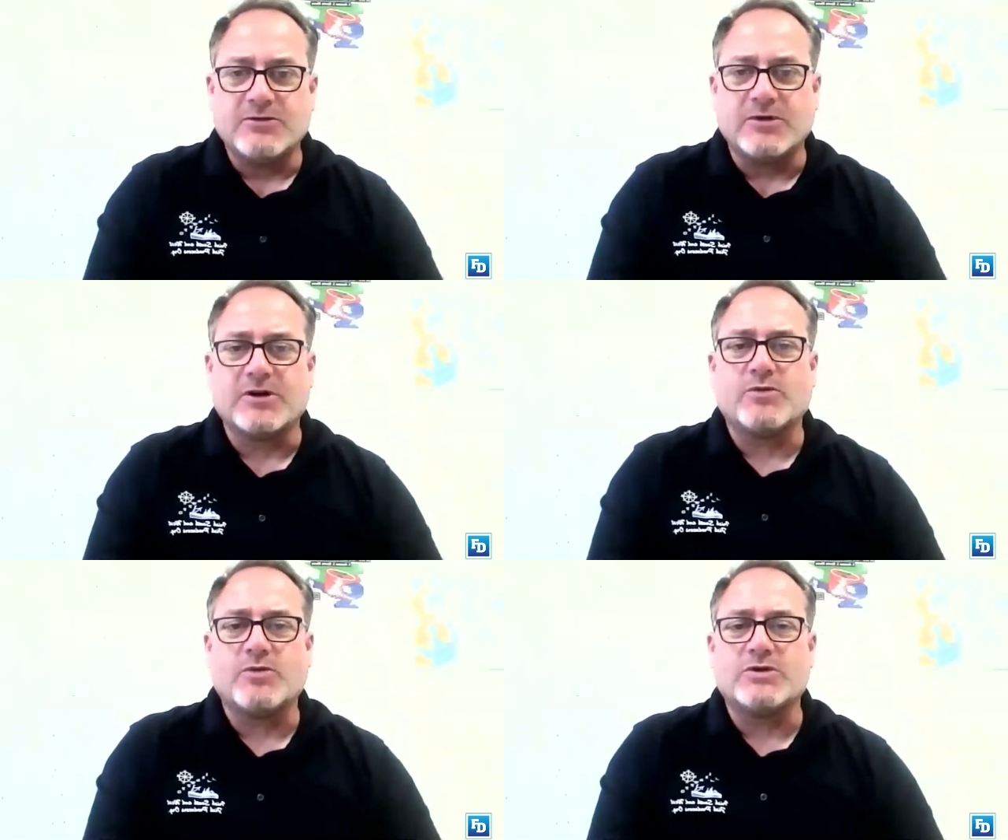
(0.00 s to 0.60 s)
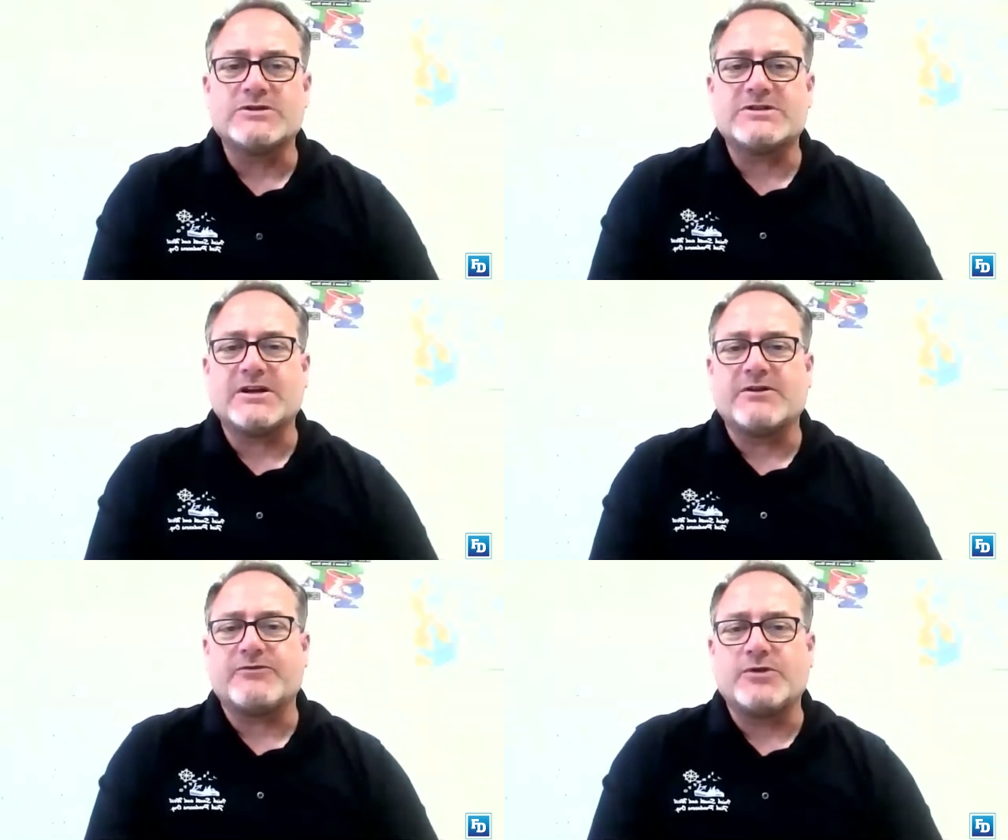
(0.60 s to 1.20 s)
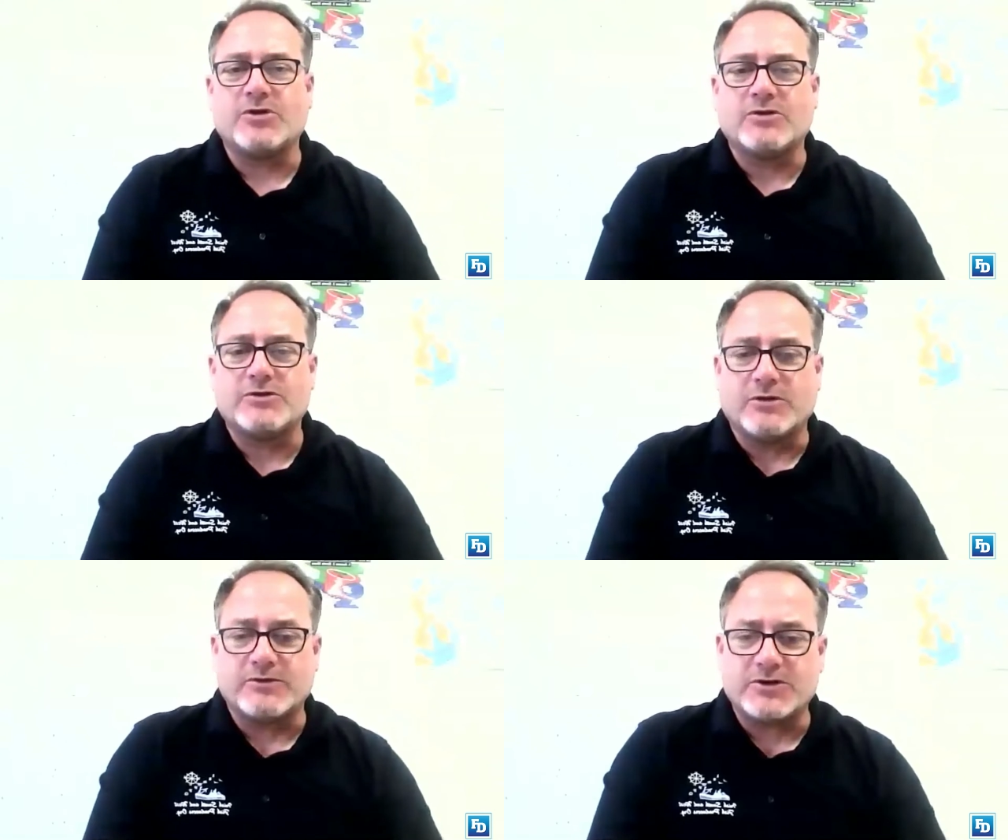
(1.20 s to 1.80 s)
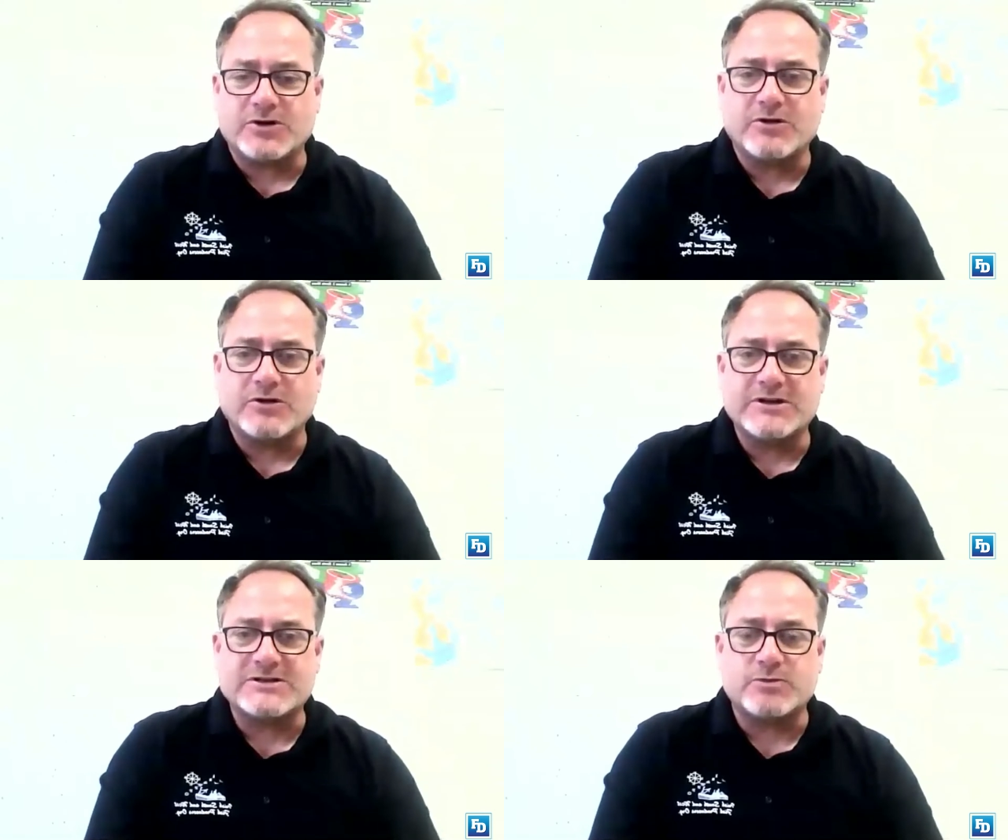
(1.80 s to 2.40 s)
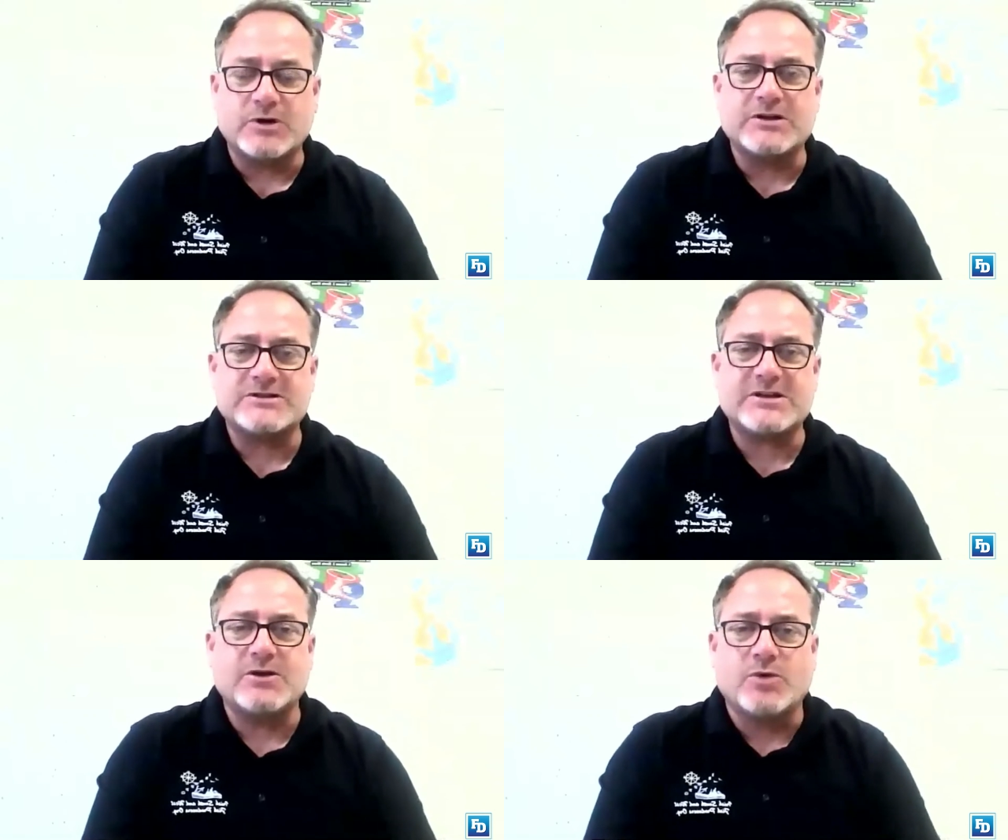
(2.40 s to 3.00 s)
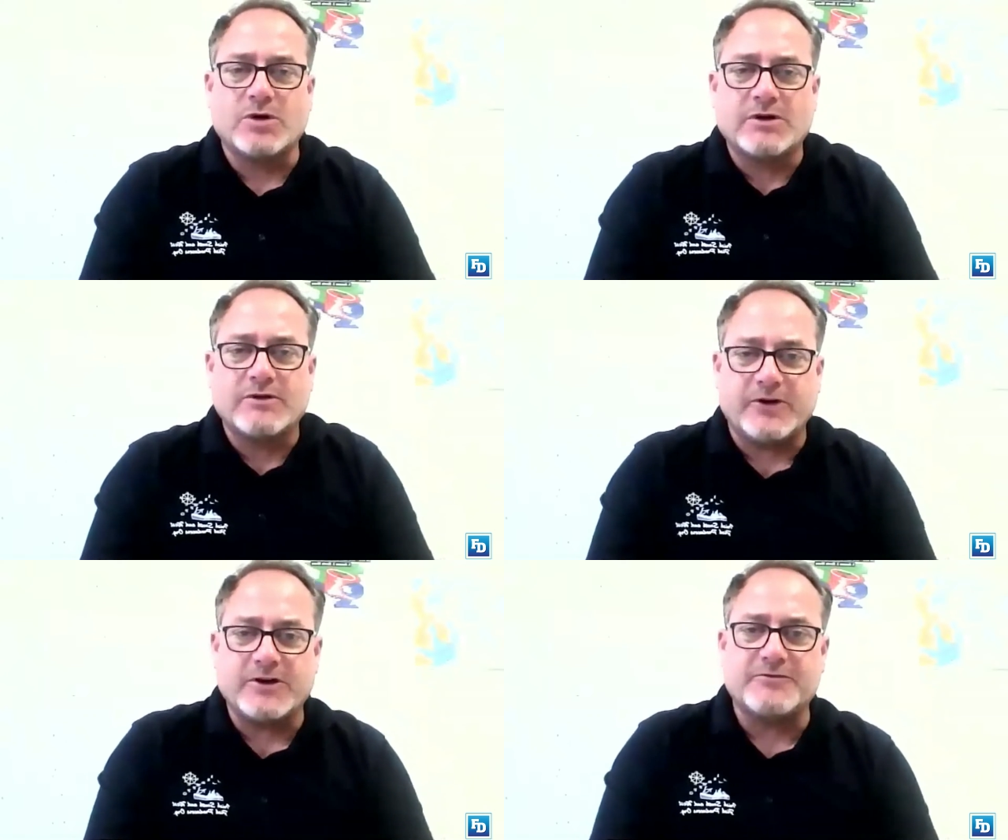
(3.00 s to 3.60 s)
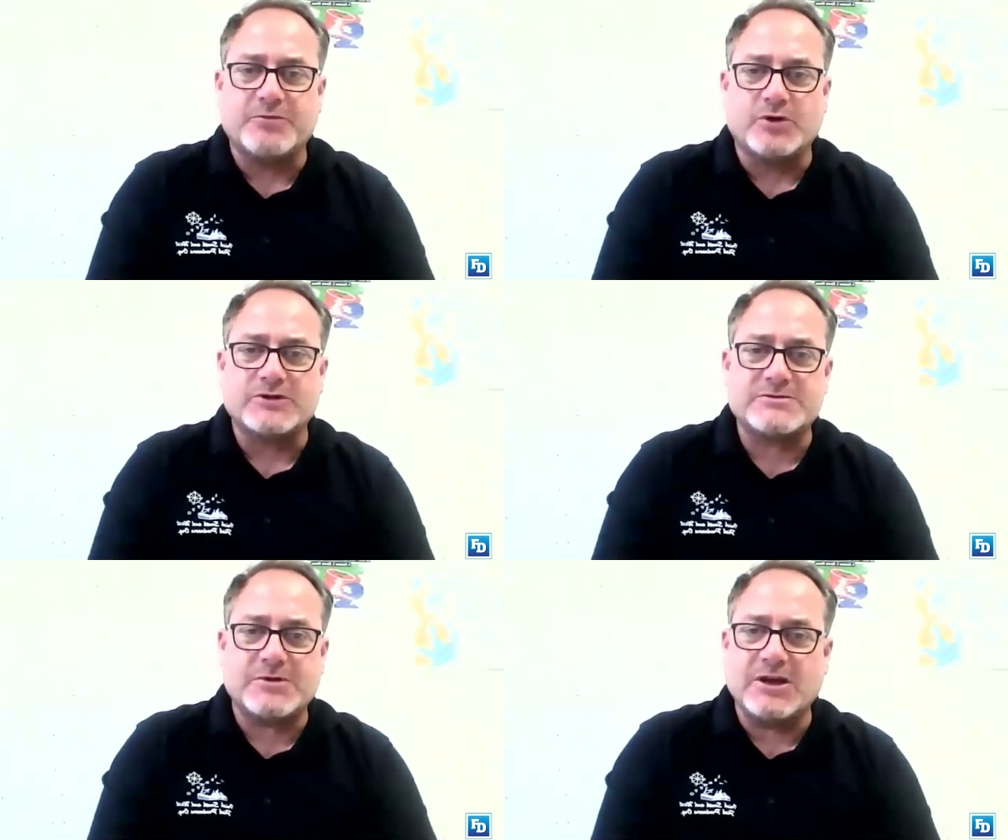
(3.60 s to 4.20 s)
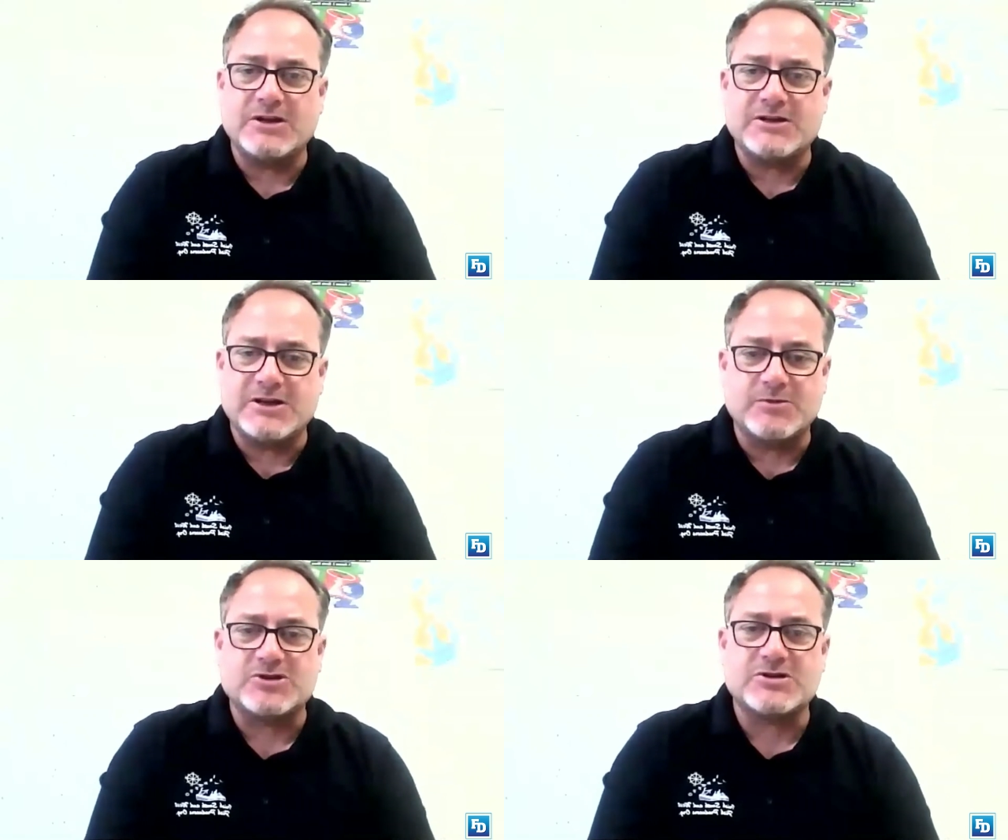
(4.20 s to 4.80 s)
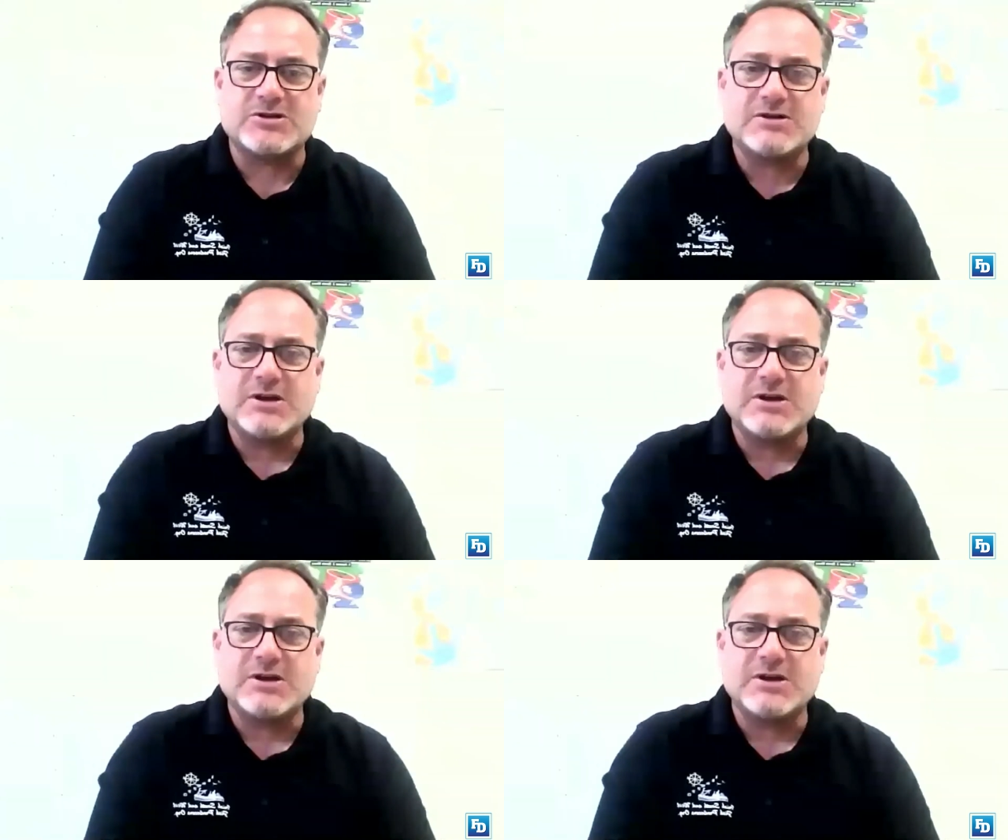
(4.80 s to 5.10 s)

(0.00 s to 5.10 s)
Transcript: We're the ones that if we don't overturn this, we'll see 1 in 5 boats being decommissioned.